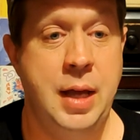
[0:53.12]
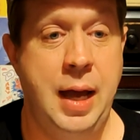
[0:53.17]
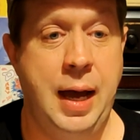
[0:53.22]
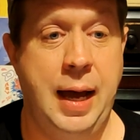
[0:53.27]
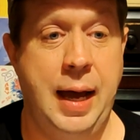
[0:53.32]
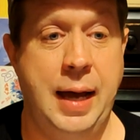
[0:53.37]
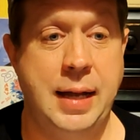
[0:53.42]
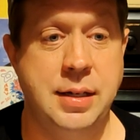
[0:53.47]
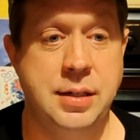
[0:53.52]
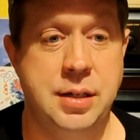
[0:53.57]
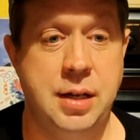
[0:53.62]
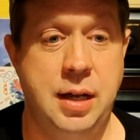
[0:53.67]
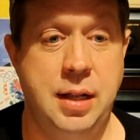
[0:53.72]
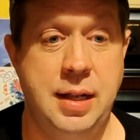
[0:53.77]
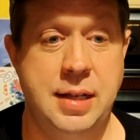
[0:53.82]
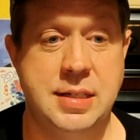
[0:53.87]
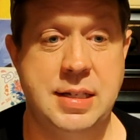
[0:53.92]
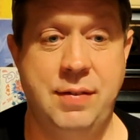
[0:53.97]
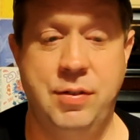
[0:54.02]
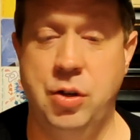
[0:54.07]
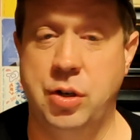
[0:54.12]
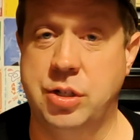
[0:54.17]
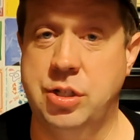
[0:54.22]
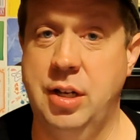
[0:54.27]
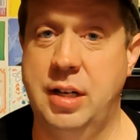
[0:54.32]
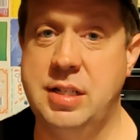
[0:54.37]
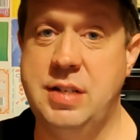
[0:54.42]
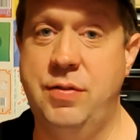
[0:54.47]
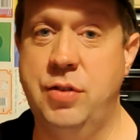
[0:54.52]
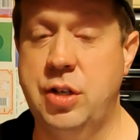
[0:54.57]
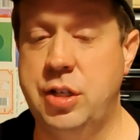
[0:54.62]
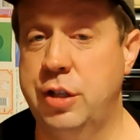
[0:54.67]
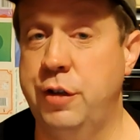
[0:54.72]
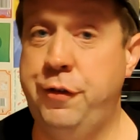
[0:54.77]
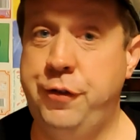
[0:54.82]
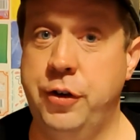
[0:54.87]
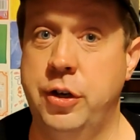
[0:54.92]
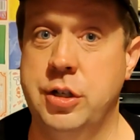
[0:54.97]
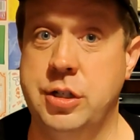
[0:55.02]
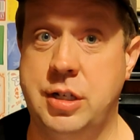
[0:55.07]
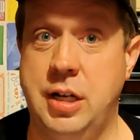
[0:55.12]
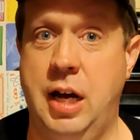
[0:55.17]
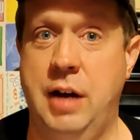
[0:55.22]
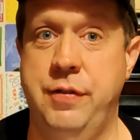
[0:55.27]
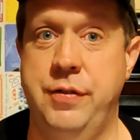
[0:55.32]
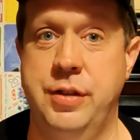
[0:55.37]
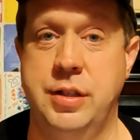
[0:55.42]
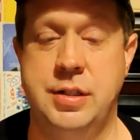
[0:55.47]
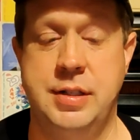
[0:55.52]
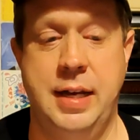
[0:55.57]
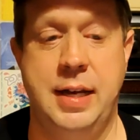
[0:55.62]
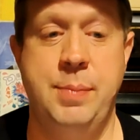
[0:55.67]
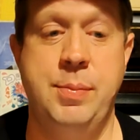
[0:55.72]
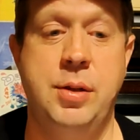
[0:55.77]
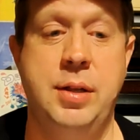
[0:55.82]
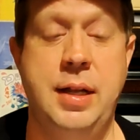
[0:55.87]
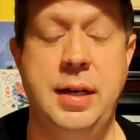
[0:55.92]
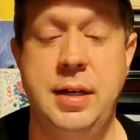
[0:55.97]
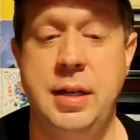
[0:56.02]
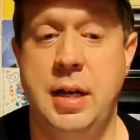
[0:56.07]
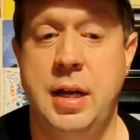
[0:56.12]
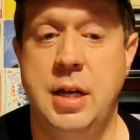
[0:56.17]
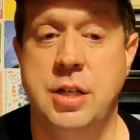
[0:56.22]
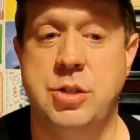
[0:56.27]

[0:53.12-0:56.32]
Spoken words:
And let's have a look. So let's have a look at the first half of the table then.